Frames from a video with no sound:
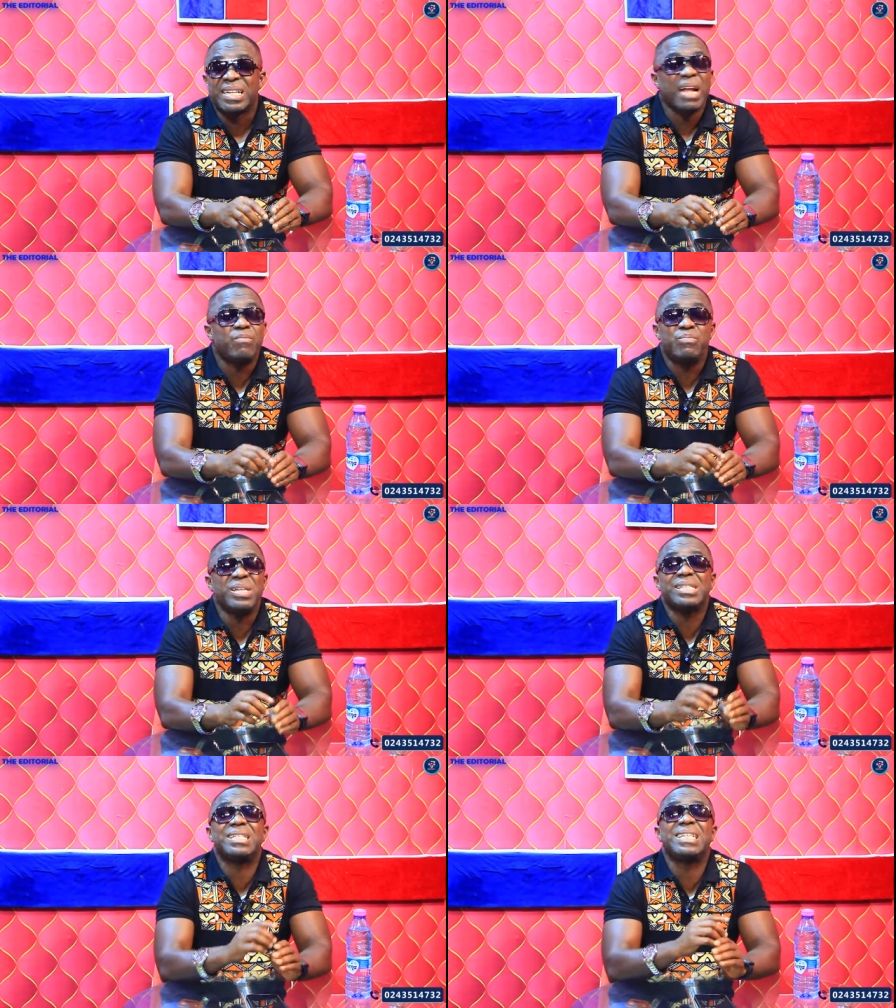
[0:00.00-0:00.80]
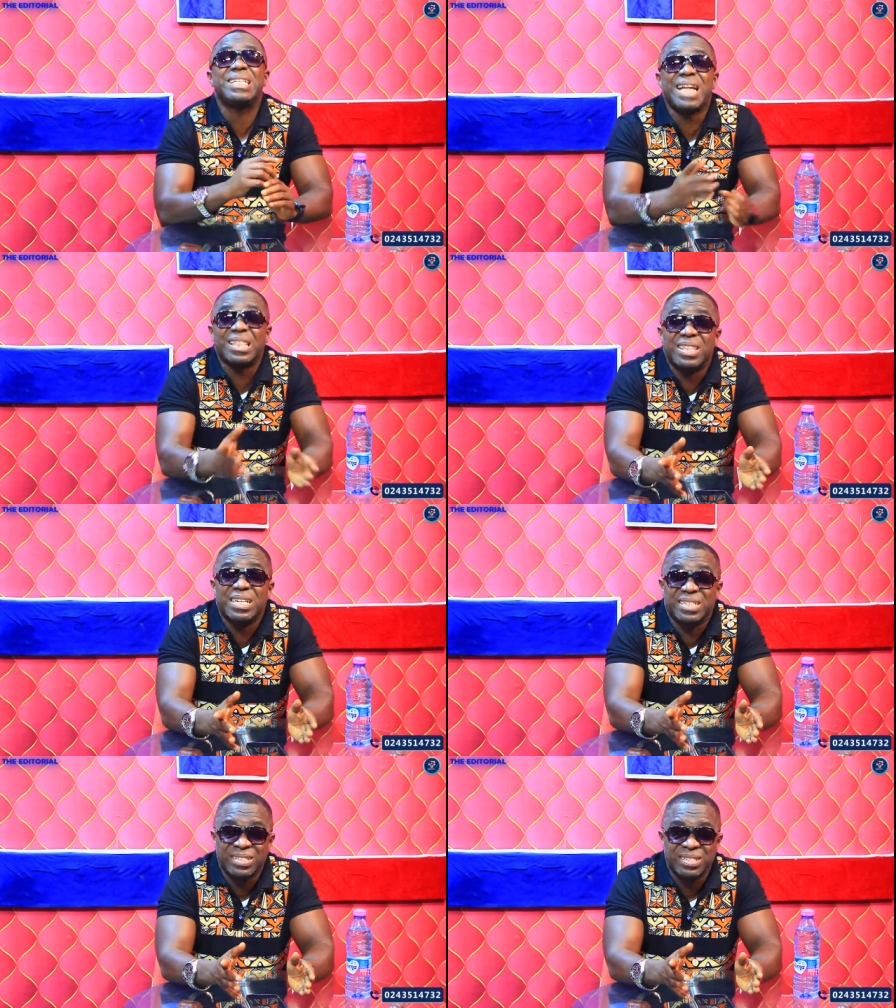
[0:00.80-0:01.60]
that brings
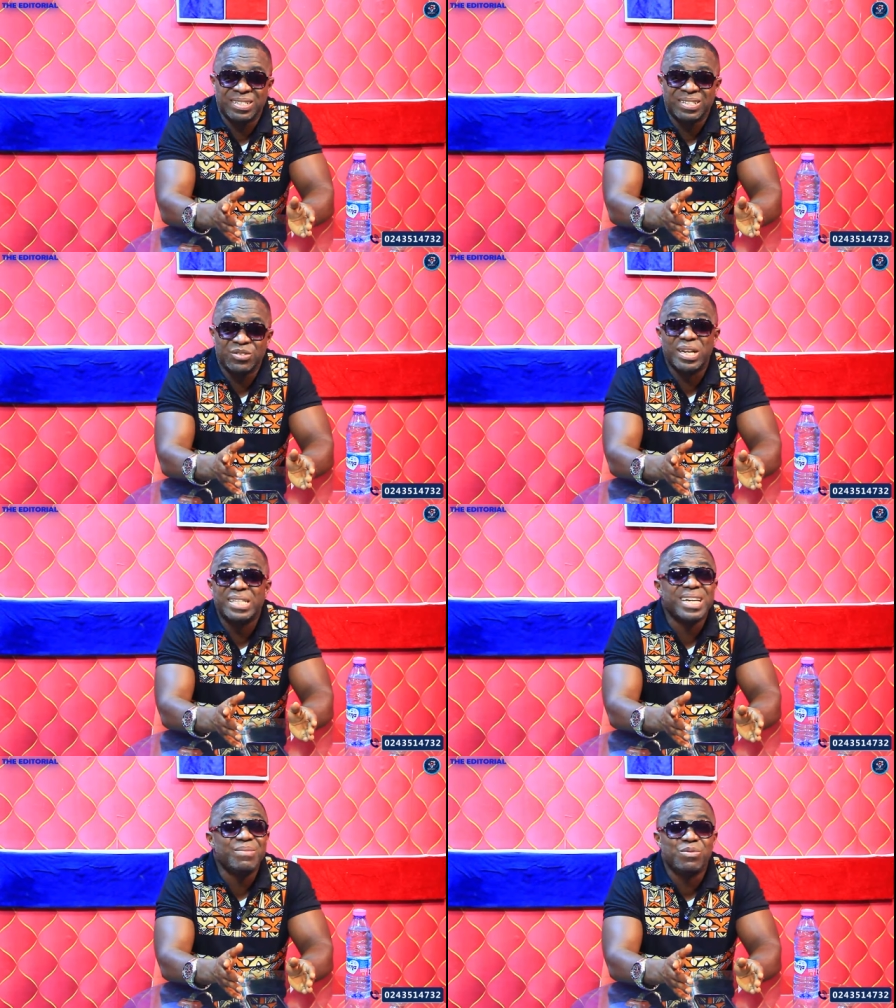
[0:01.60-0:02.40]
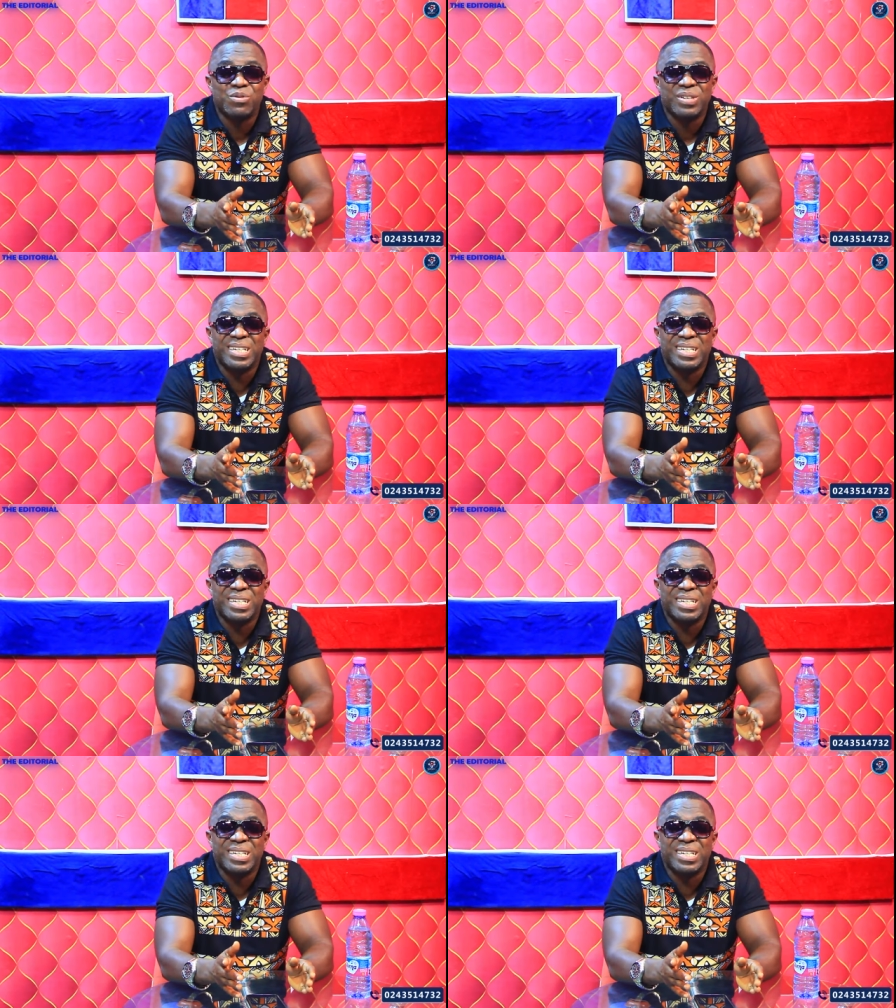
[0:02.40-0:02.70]
nothing to the table.